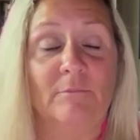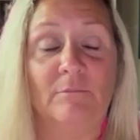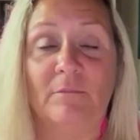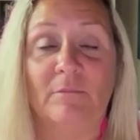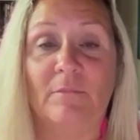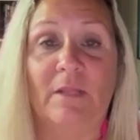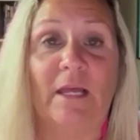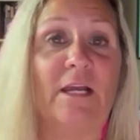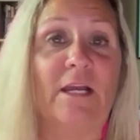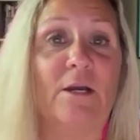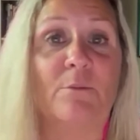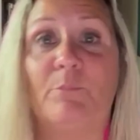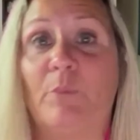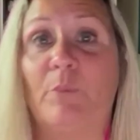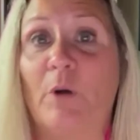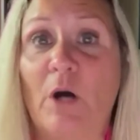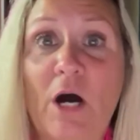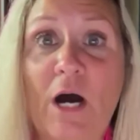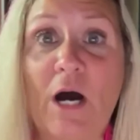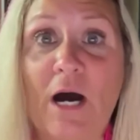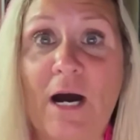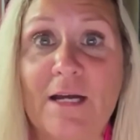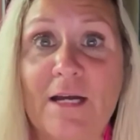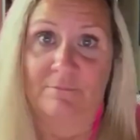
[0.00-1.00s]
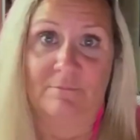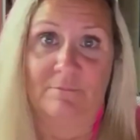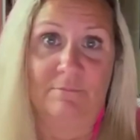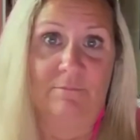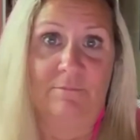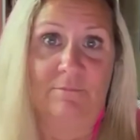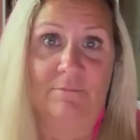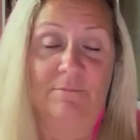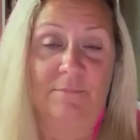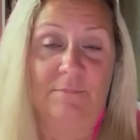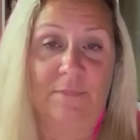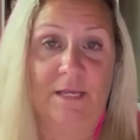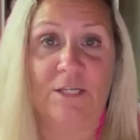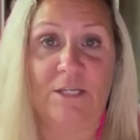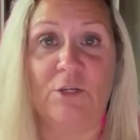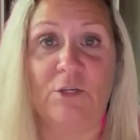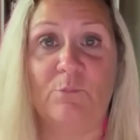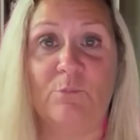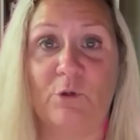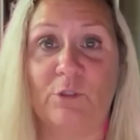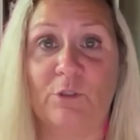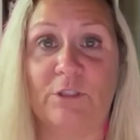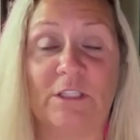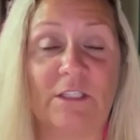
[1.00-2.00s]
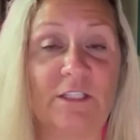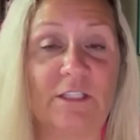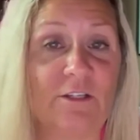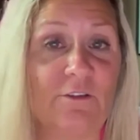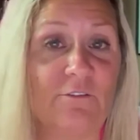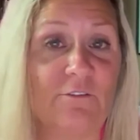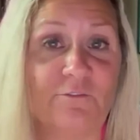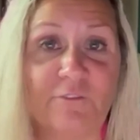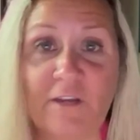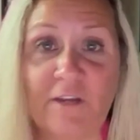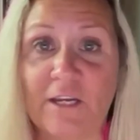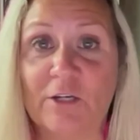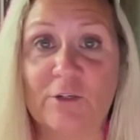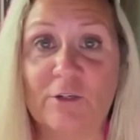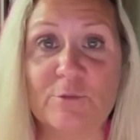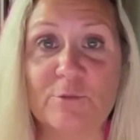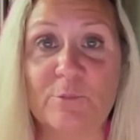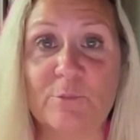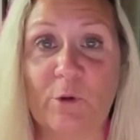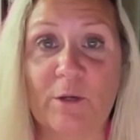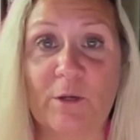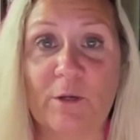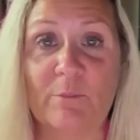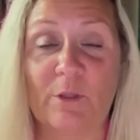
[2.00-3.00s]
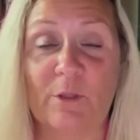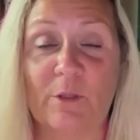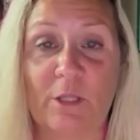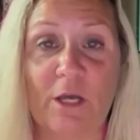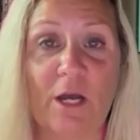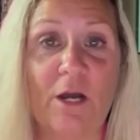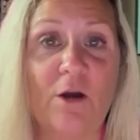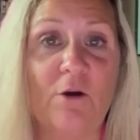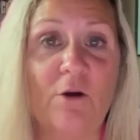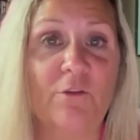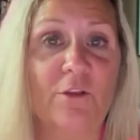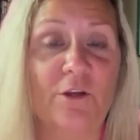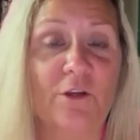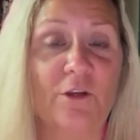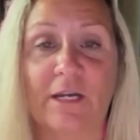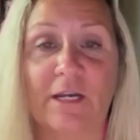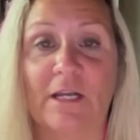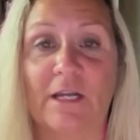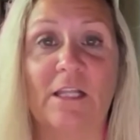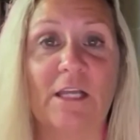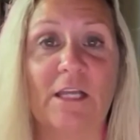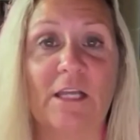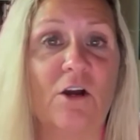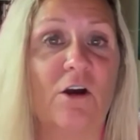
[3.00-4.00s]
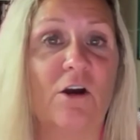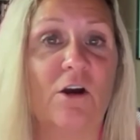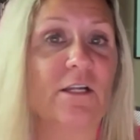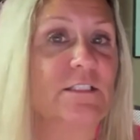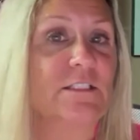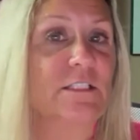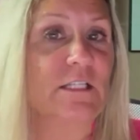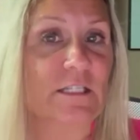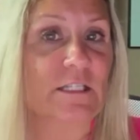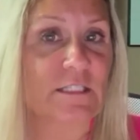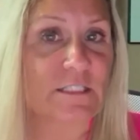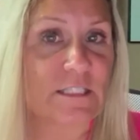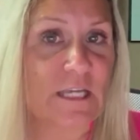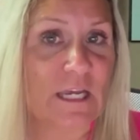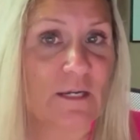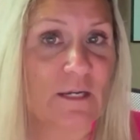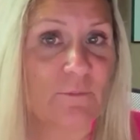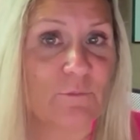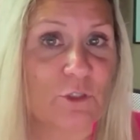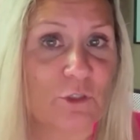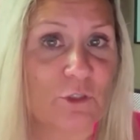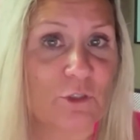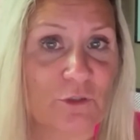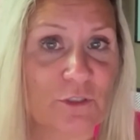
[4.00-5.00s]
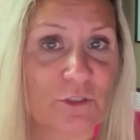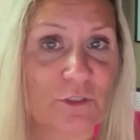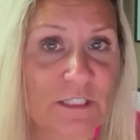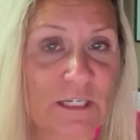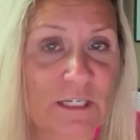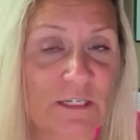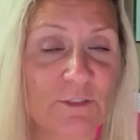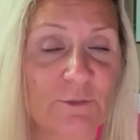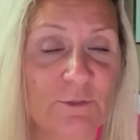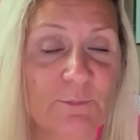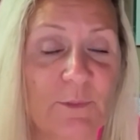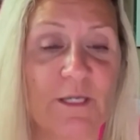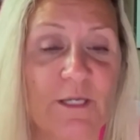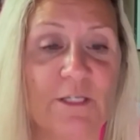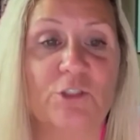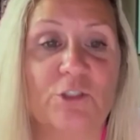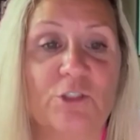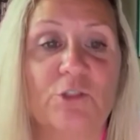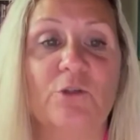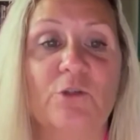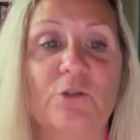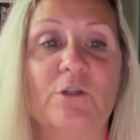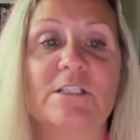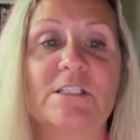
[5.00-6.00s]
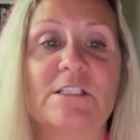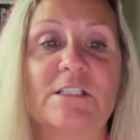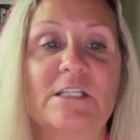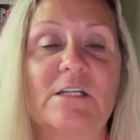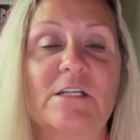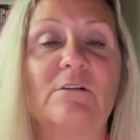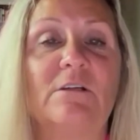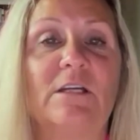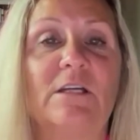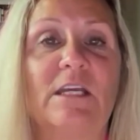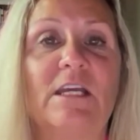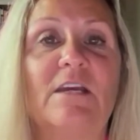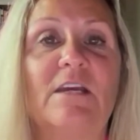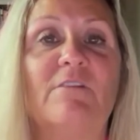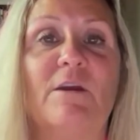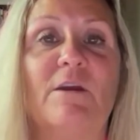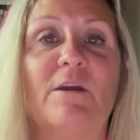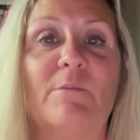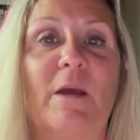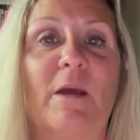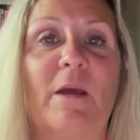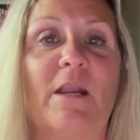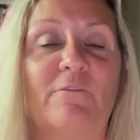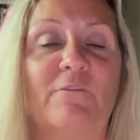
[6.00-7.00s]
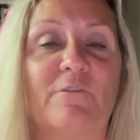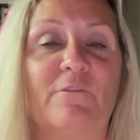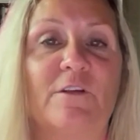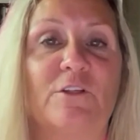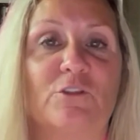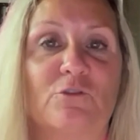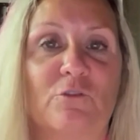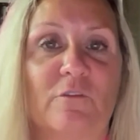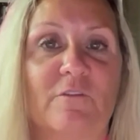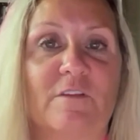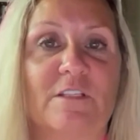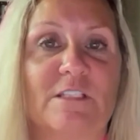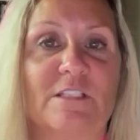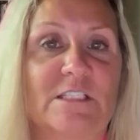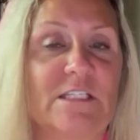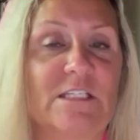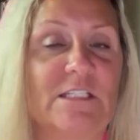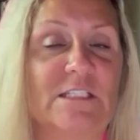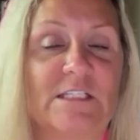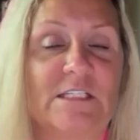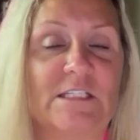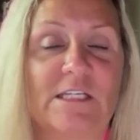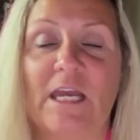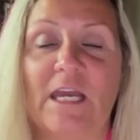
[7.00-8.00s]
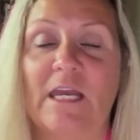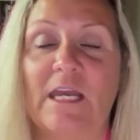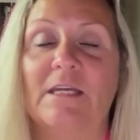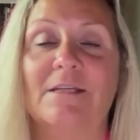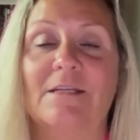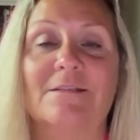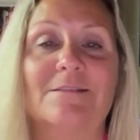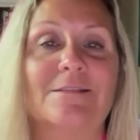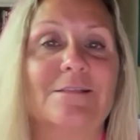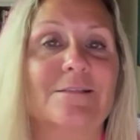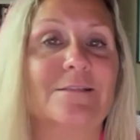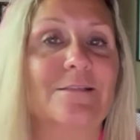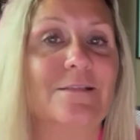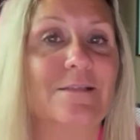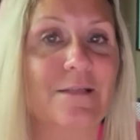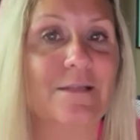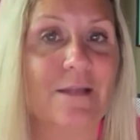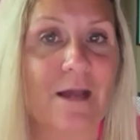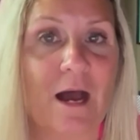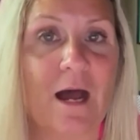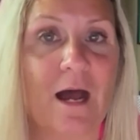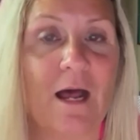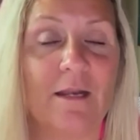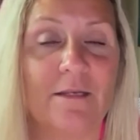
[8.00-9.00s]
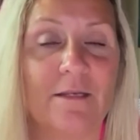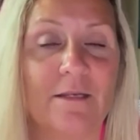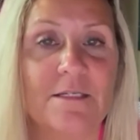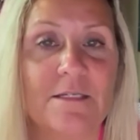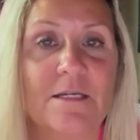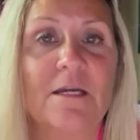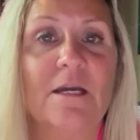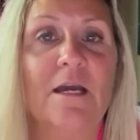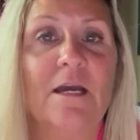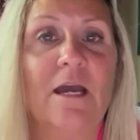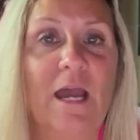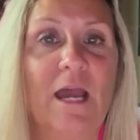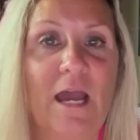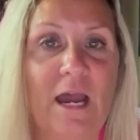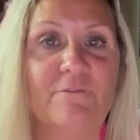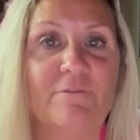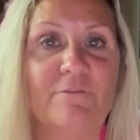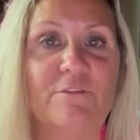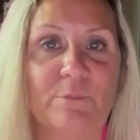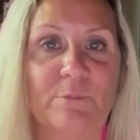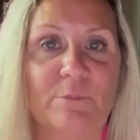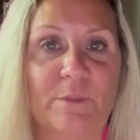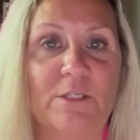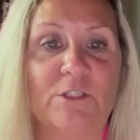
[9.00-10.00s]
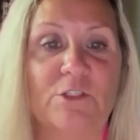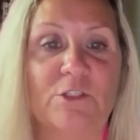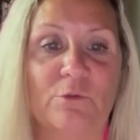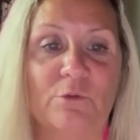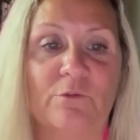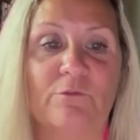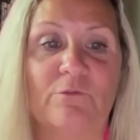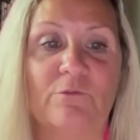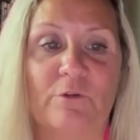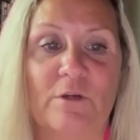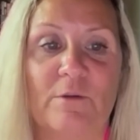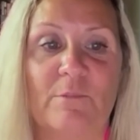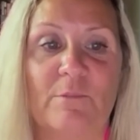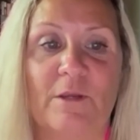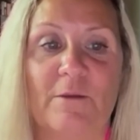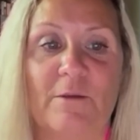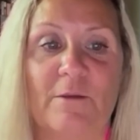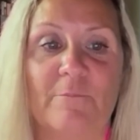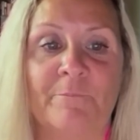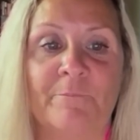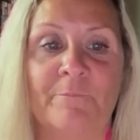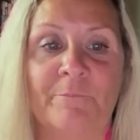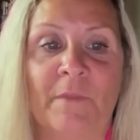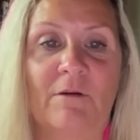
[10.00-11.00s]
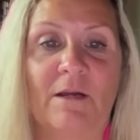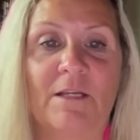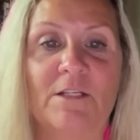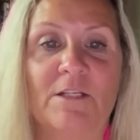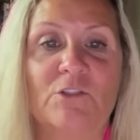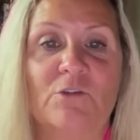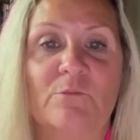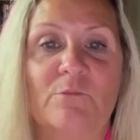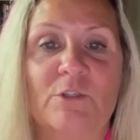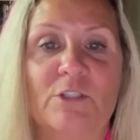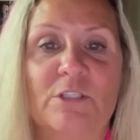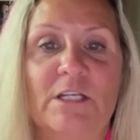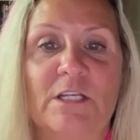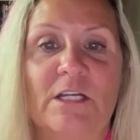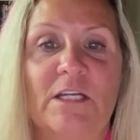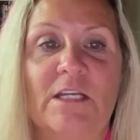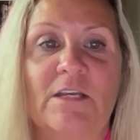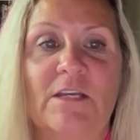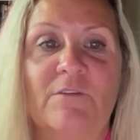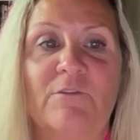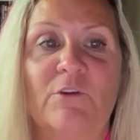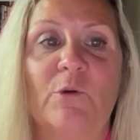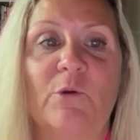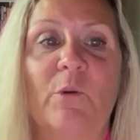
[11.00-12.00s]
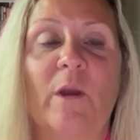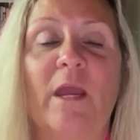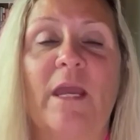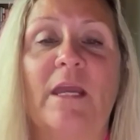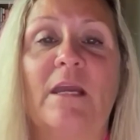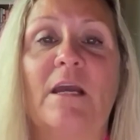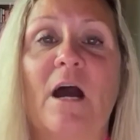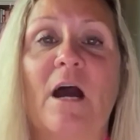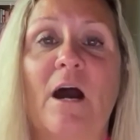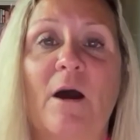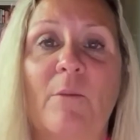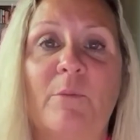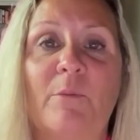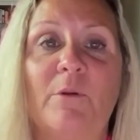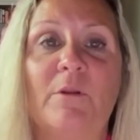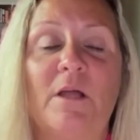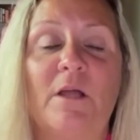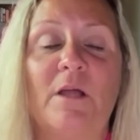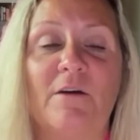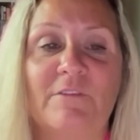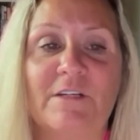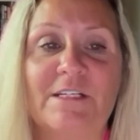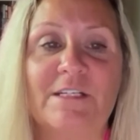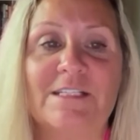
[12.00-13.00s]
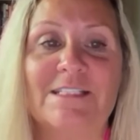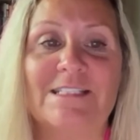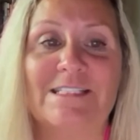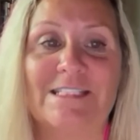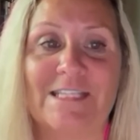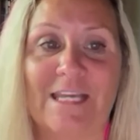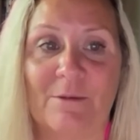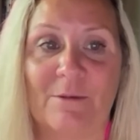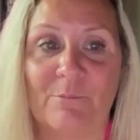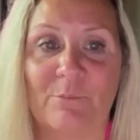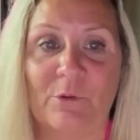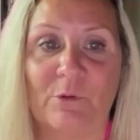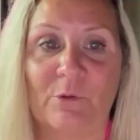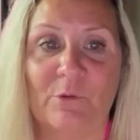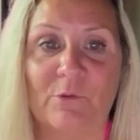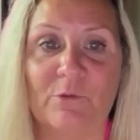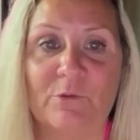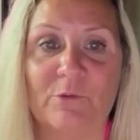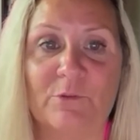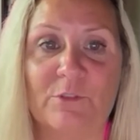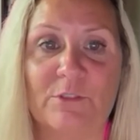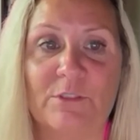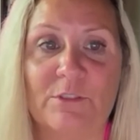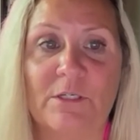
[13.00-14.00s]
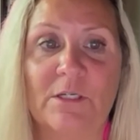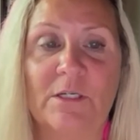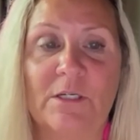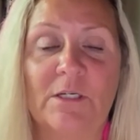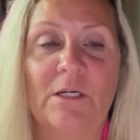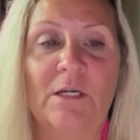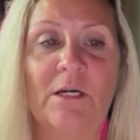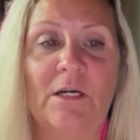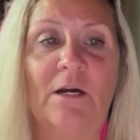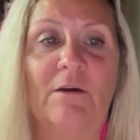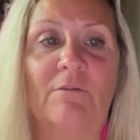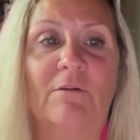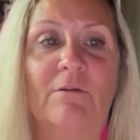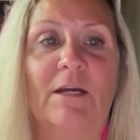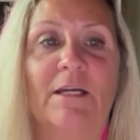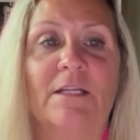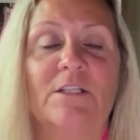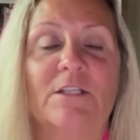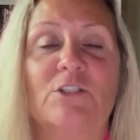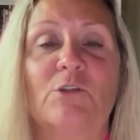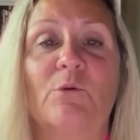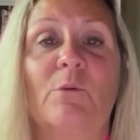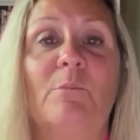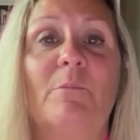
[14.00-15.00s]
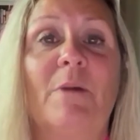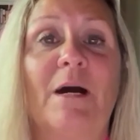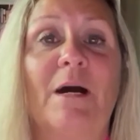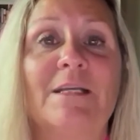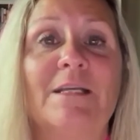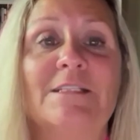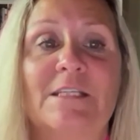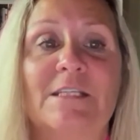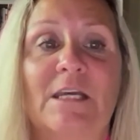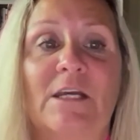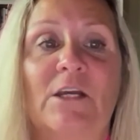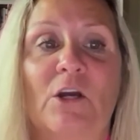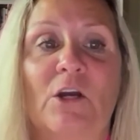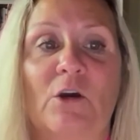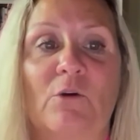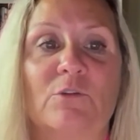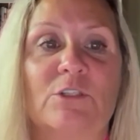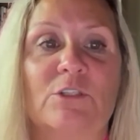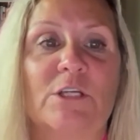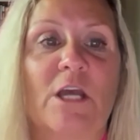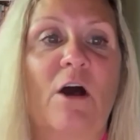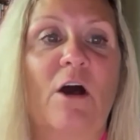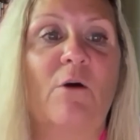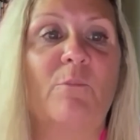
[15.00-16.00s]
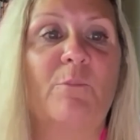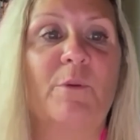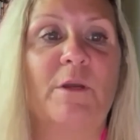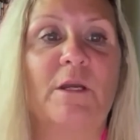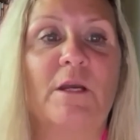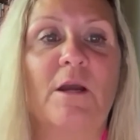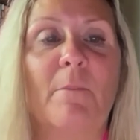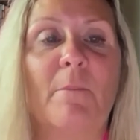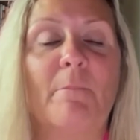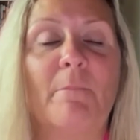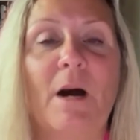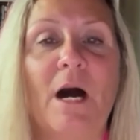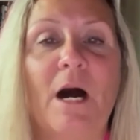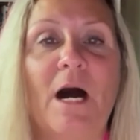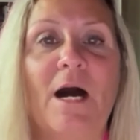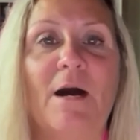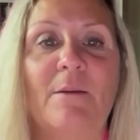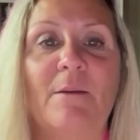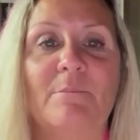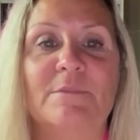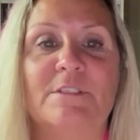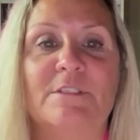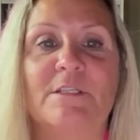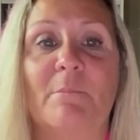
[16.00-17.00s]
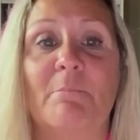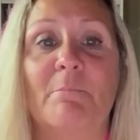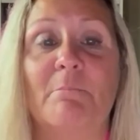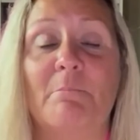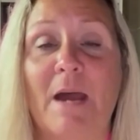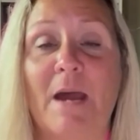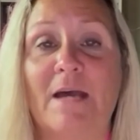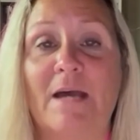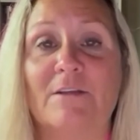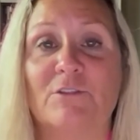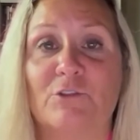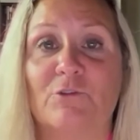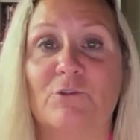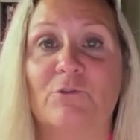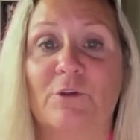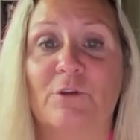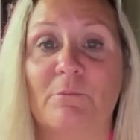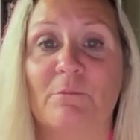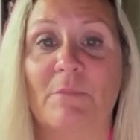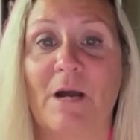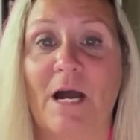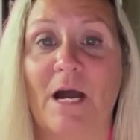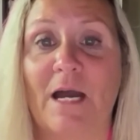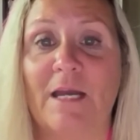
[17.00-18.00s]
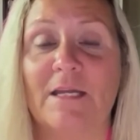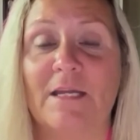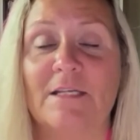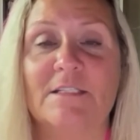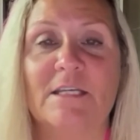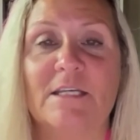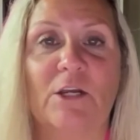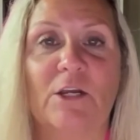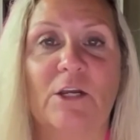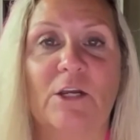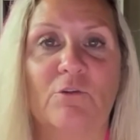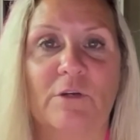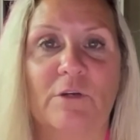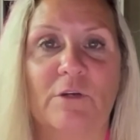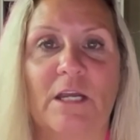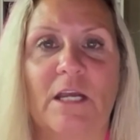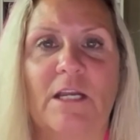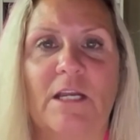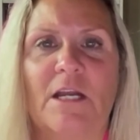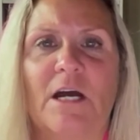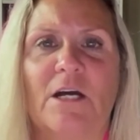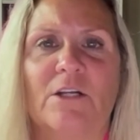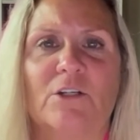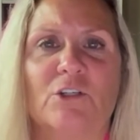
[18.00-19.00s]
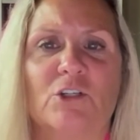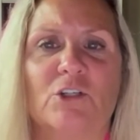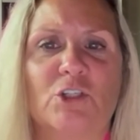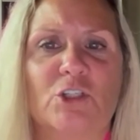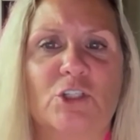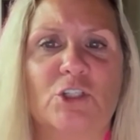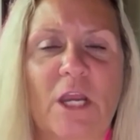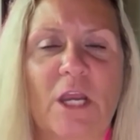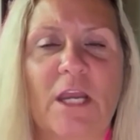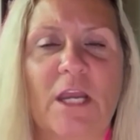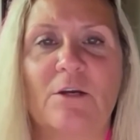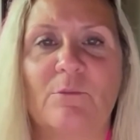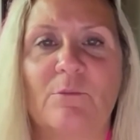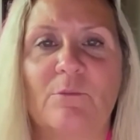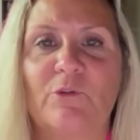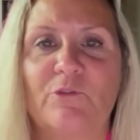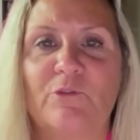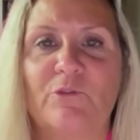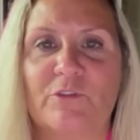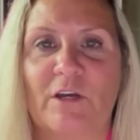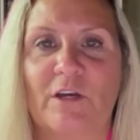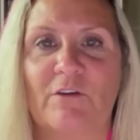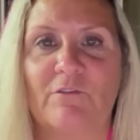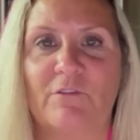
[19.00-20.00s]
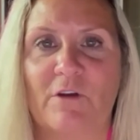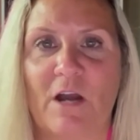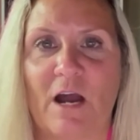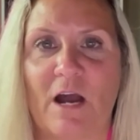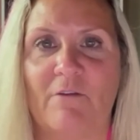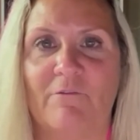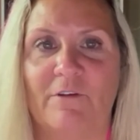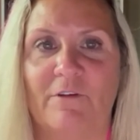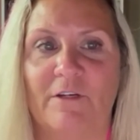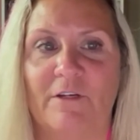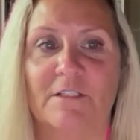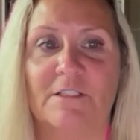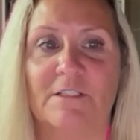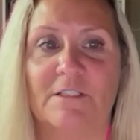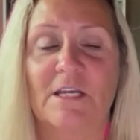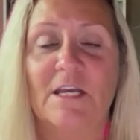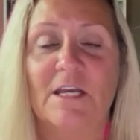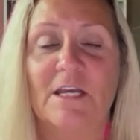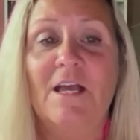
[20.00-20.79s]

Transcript: like a boss, and you put the little fingers point below, they're going to click on, it's going to take them to your sales page. So you can still give a benefit-driven CTA. It does not have to be to a freebie, right? So I'm just going to give you a couple of examples, all right? So a mindset coach, helping moms master their mind and create unshakable self-confidence.